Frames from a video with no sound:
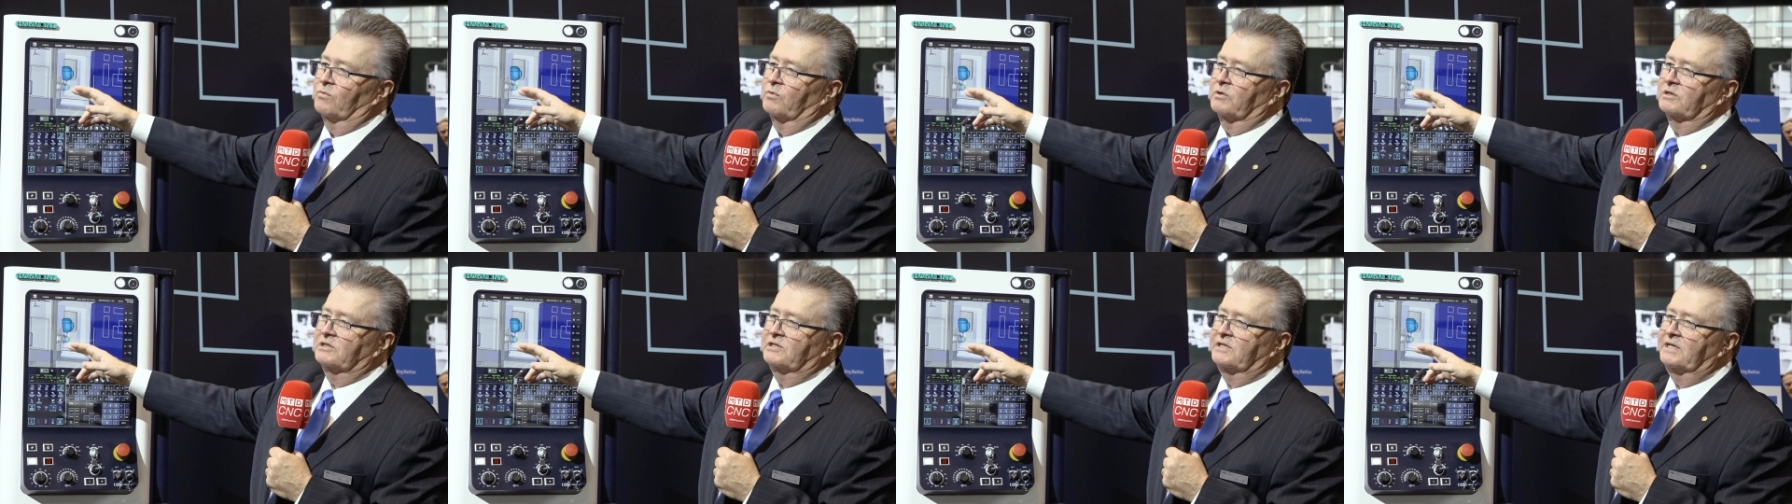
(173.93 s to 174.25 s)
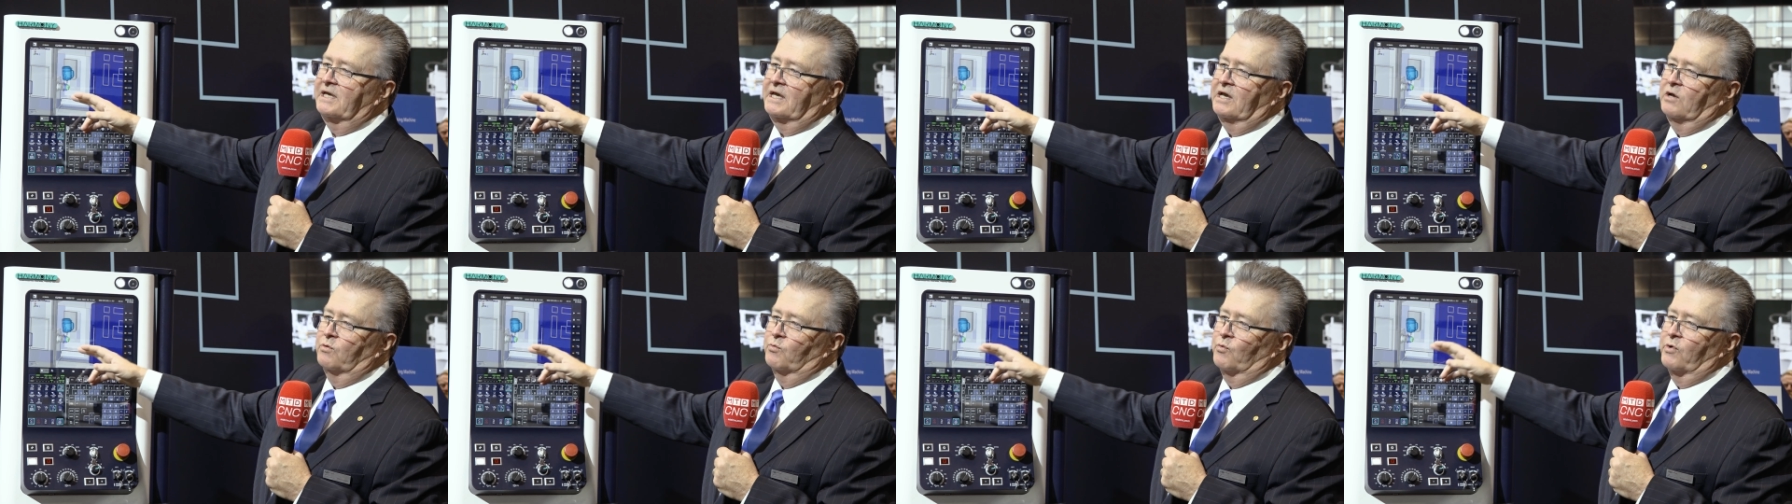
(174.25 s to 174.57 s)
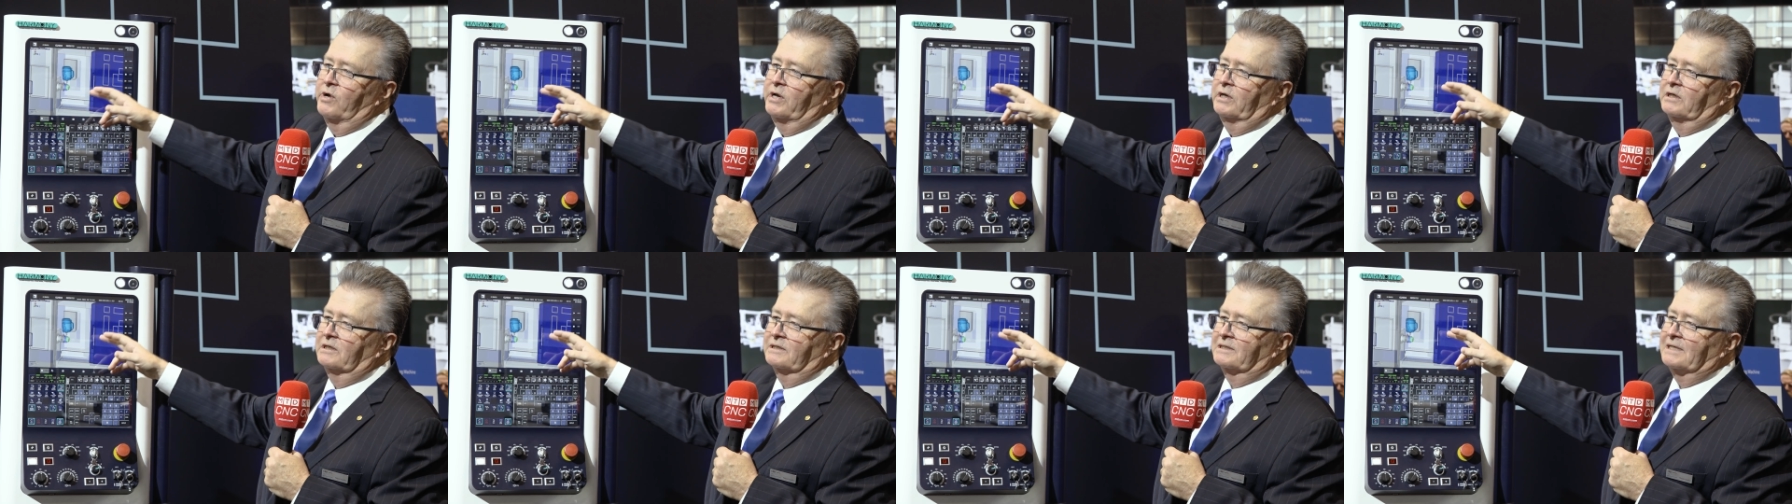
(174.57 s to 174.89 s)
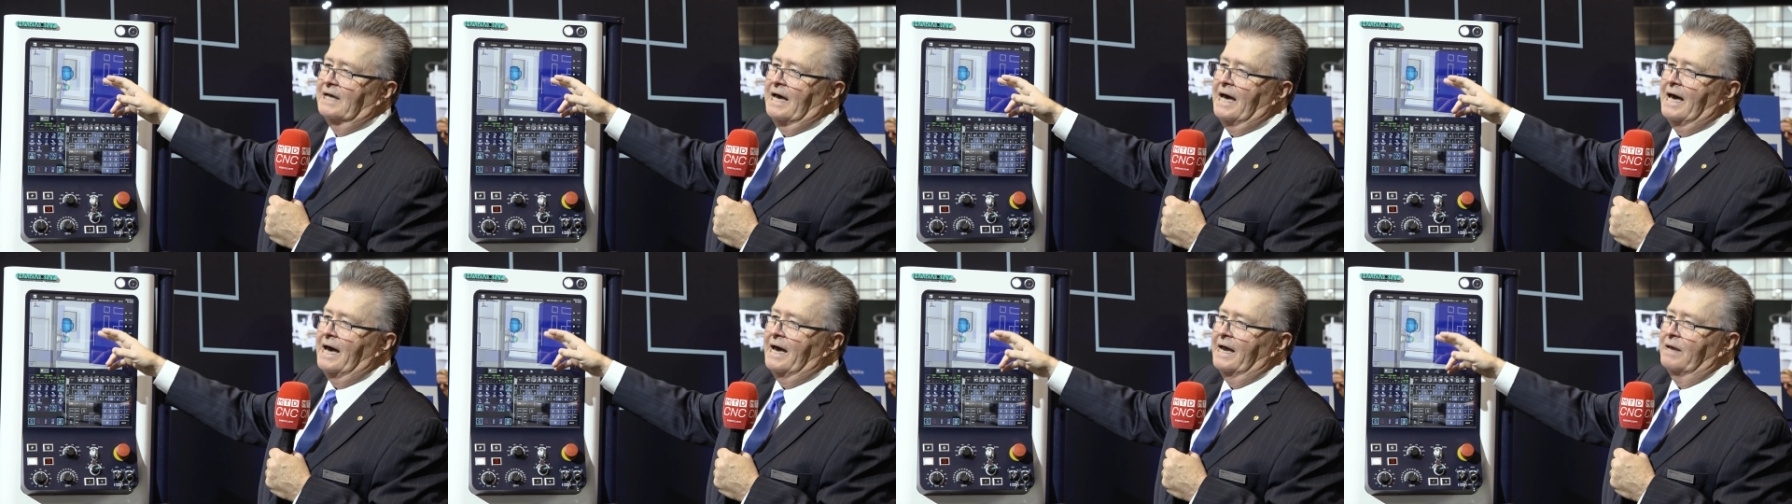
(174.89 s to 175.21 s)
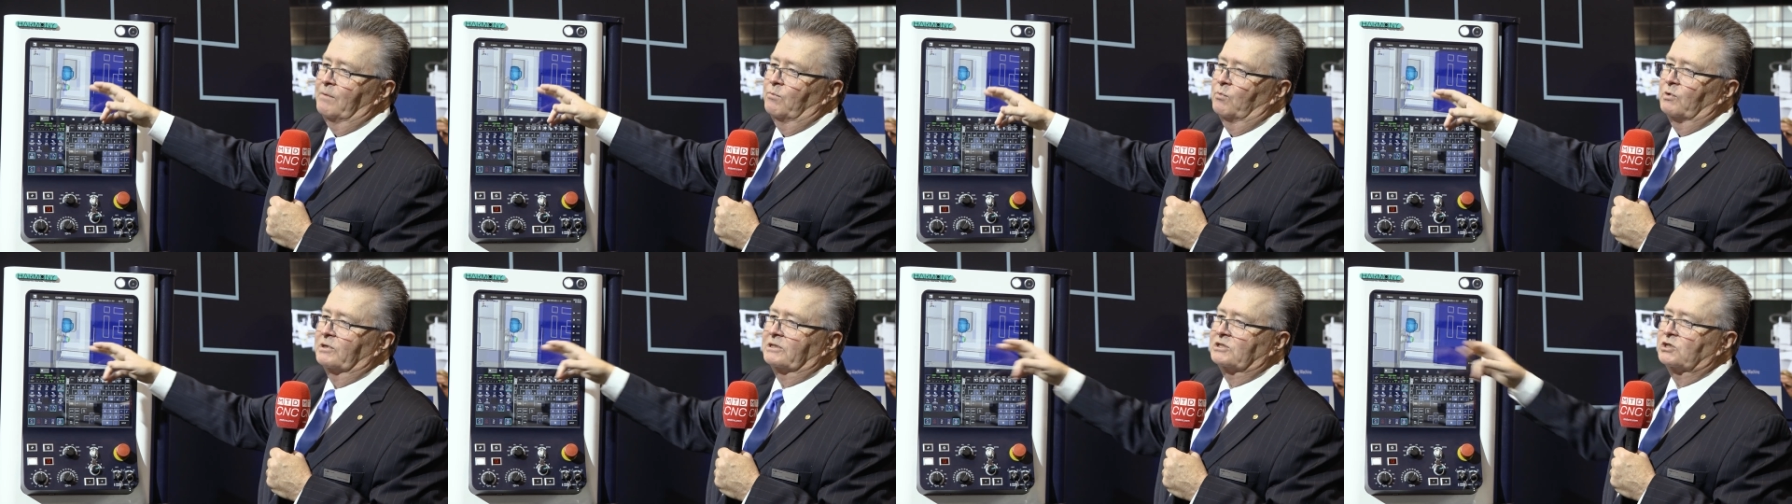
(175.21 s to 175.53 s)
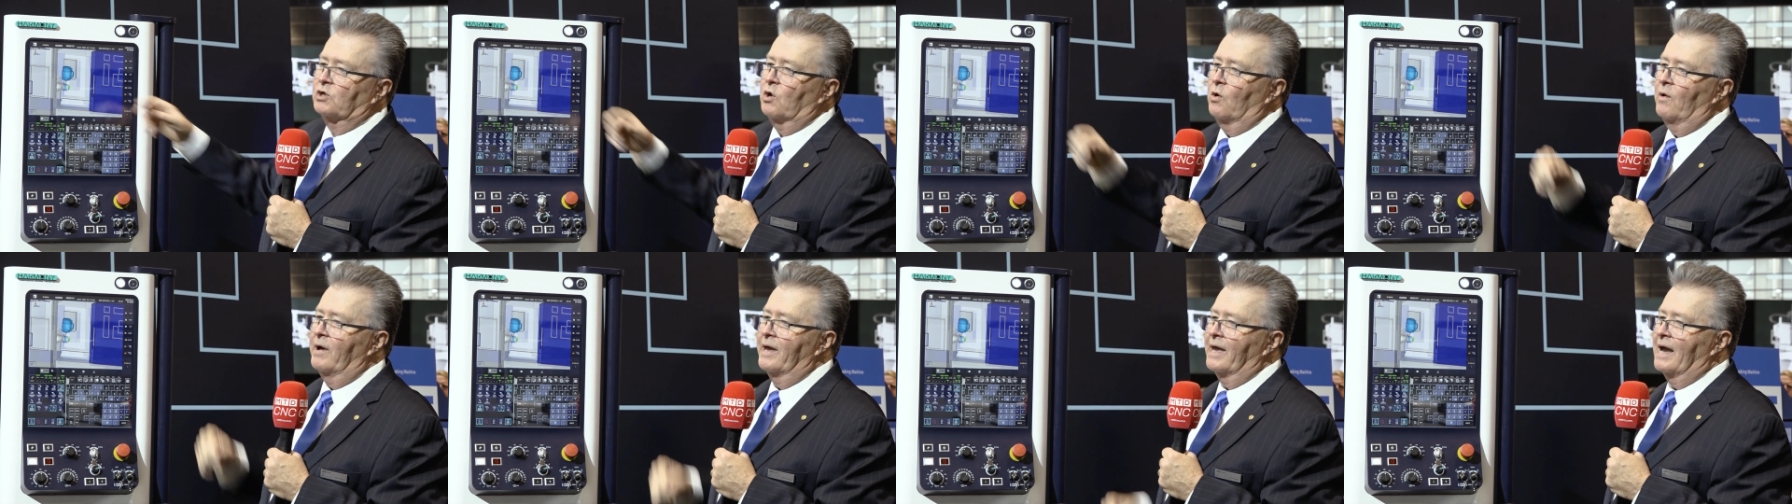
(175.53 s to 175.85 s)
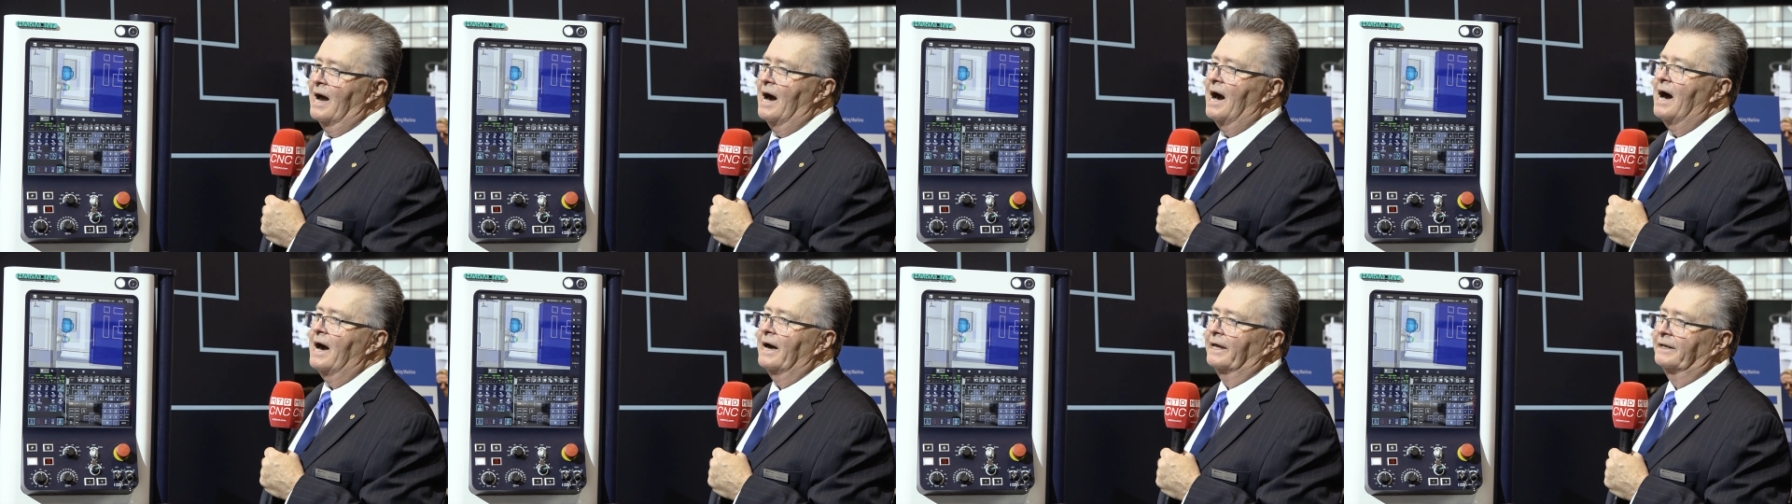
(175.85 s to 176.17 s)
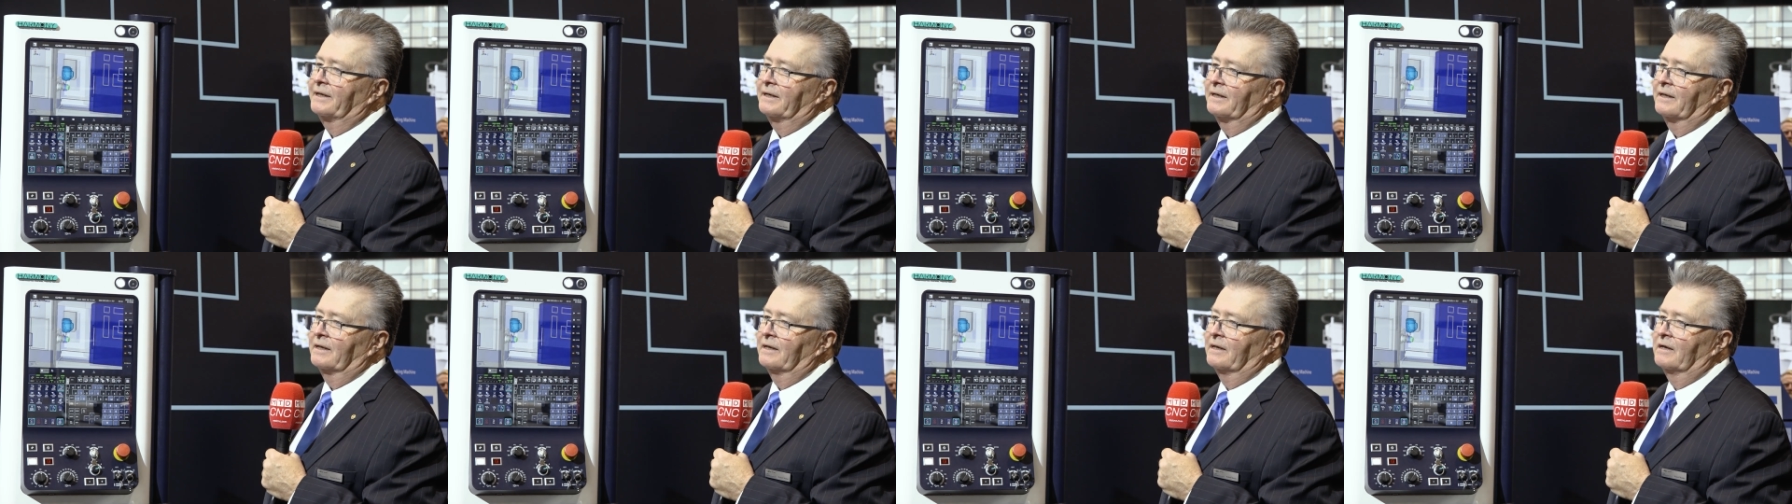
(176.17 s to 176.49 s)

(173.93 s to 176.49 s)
We're seeing real time what's going on.